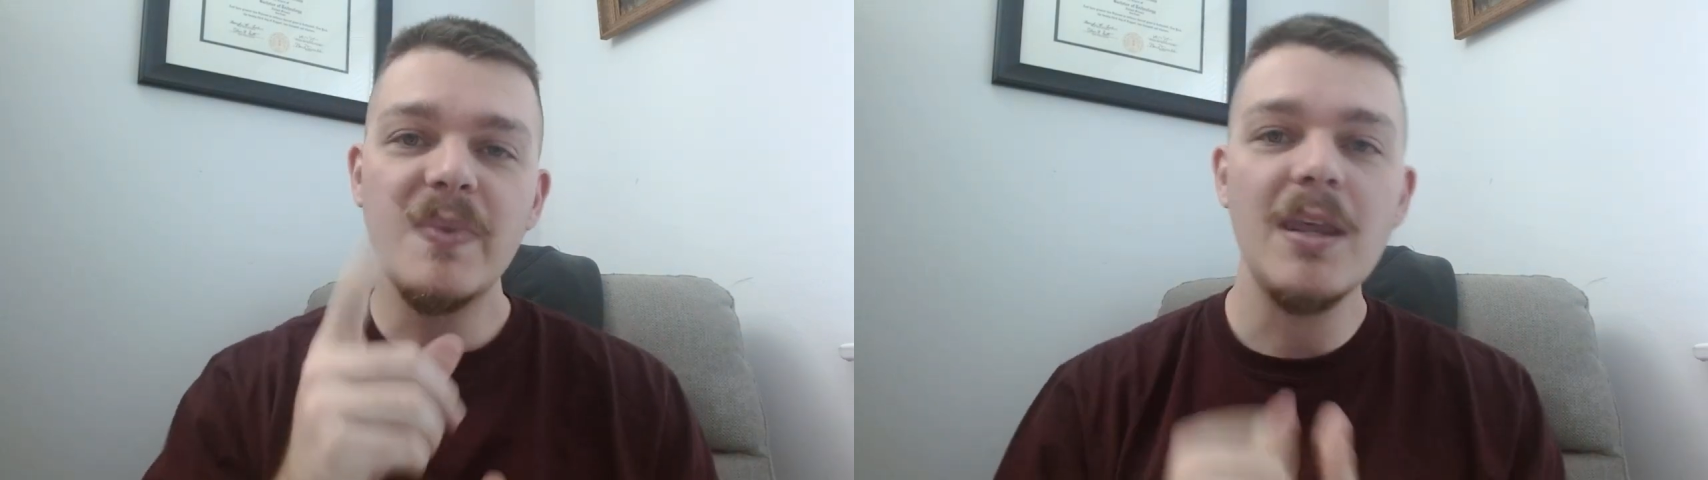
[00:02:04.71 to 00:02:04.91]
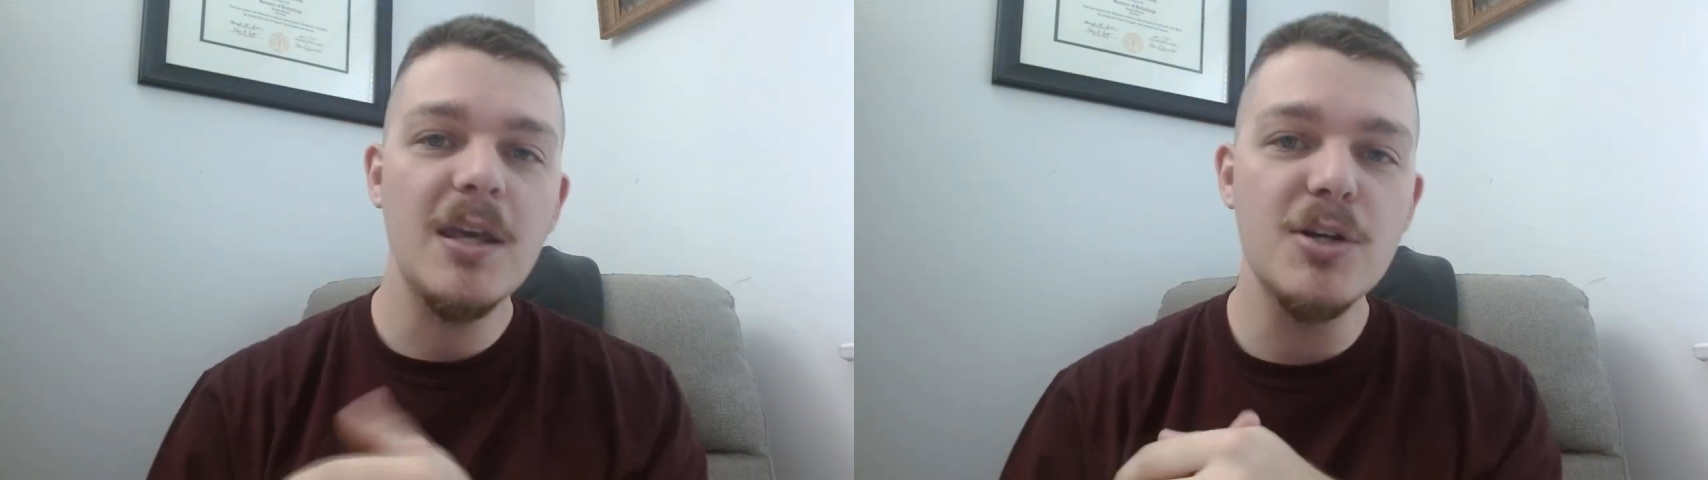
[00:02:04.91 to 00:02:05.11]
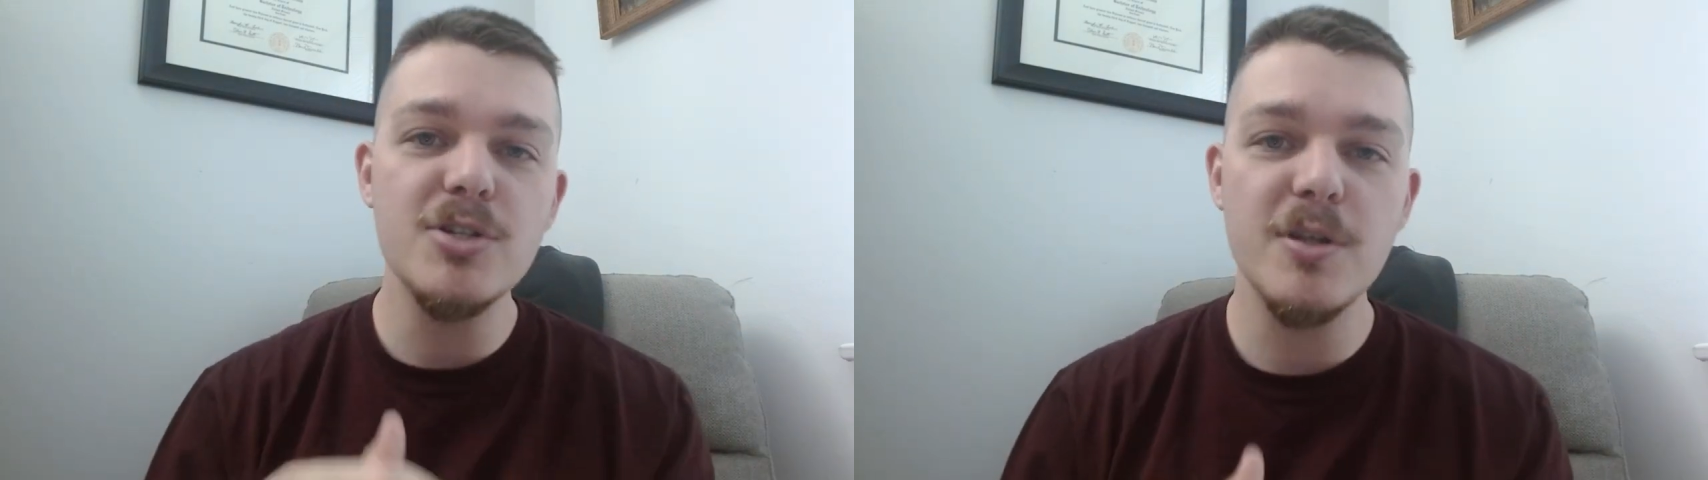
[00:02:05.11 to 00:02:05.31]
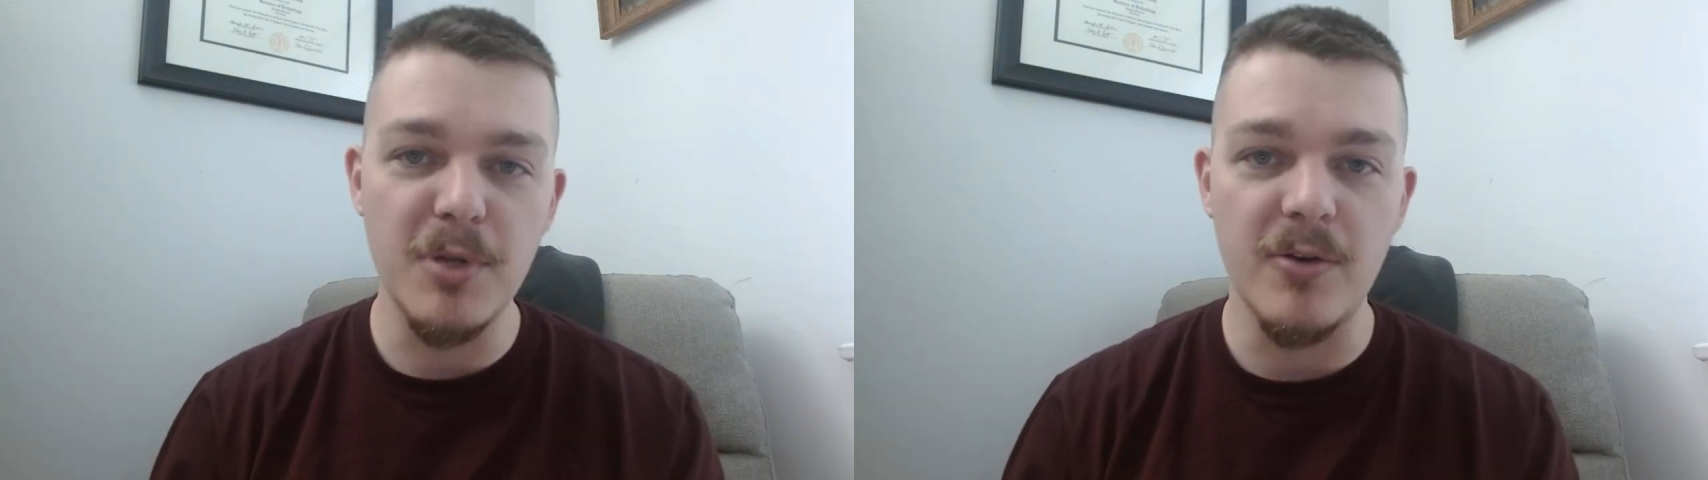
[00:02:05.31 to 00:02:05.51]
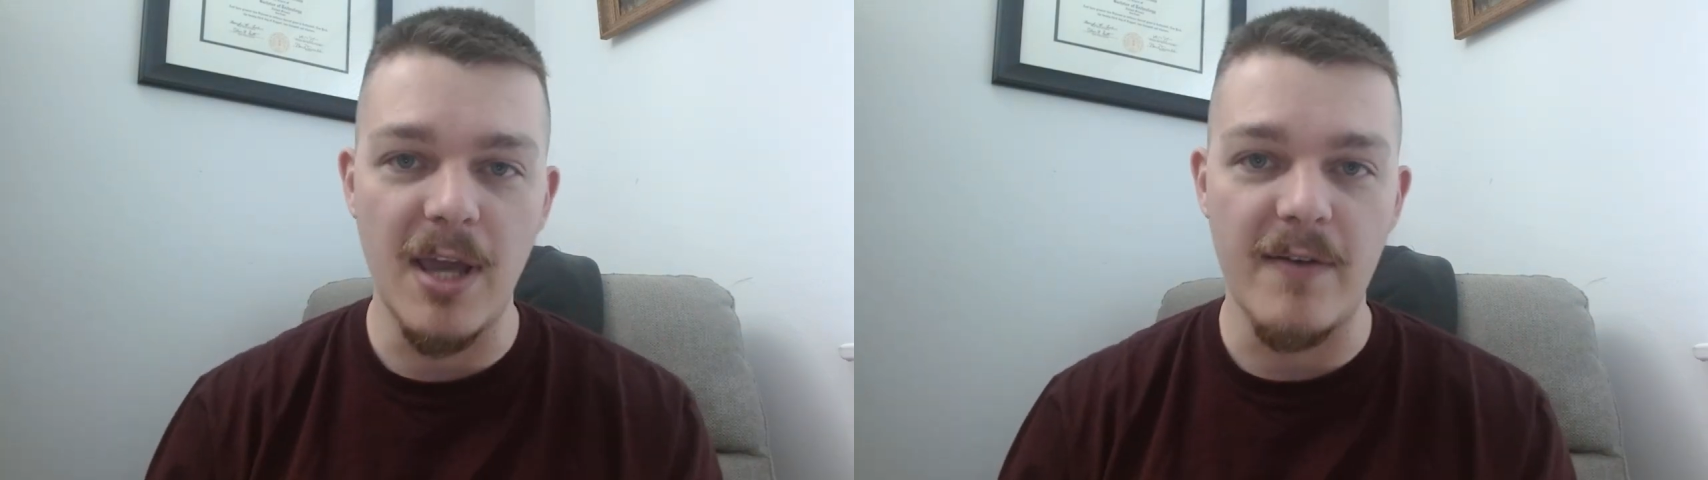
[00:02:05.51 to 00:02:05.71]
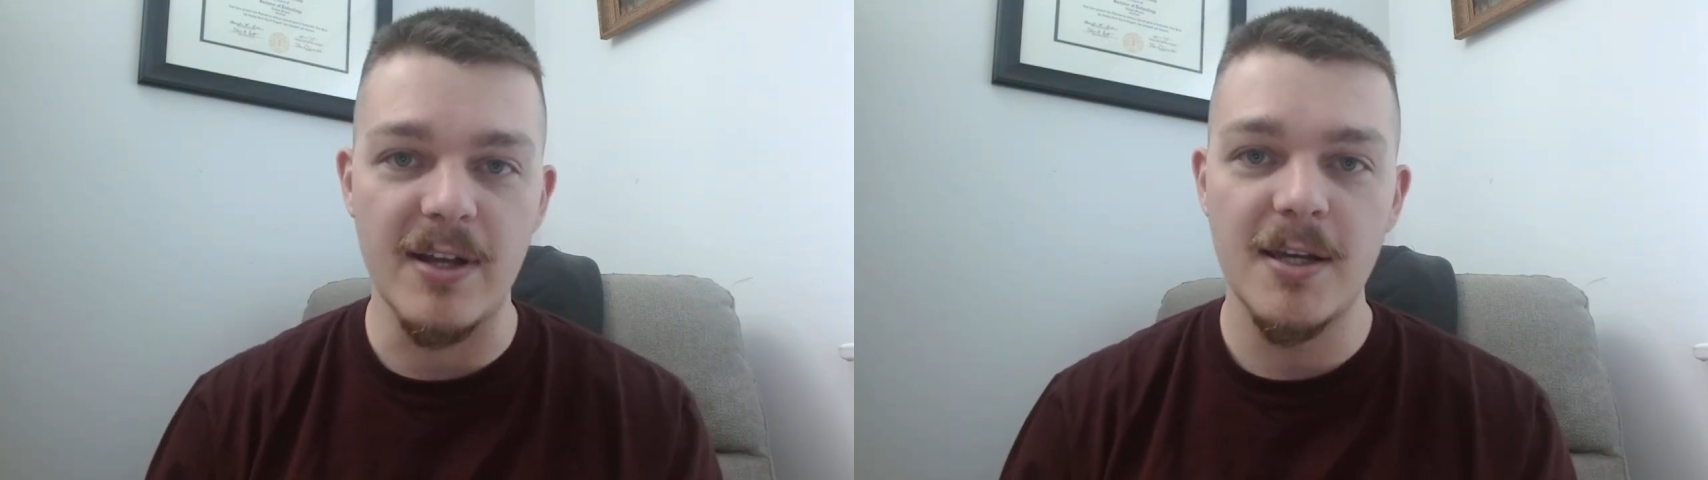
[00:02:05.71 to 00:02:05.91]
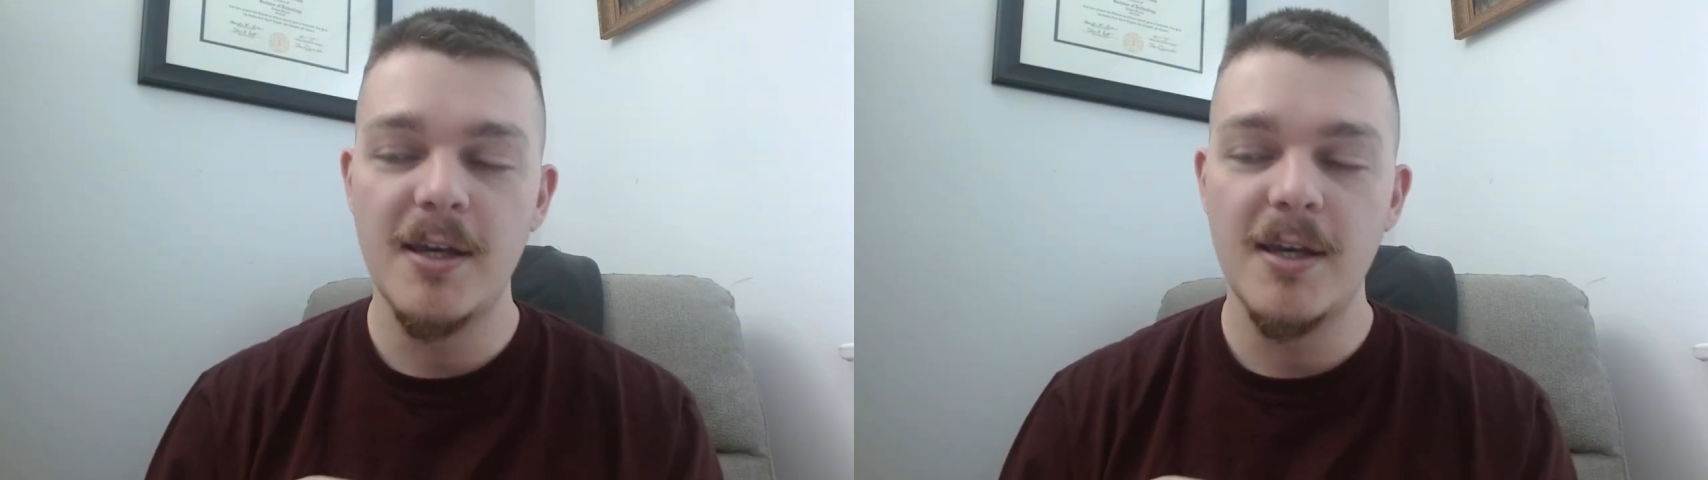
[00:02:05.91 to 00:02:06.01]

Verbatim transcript: Here's the beauty of it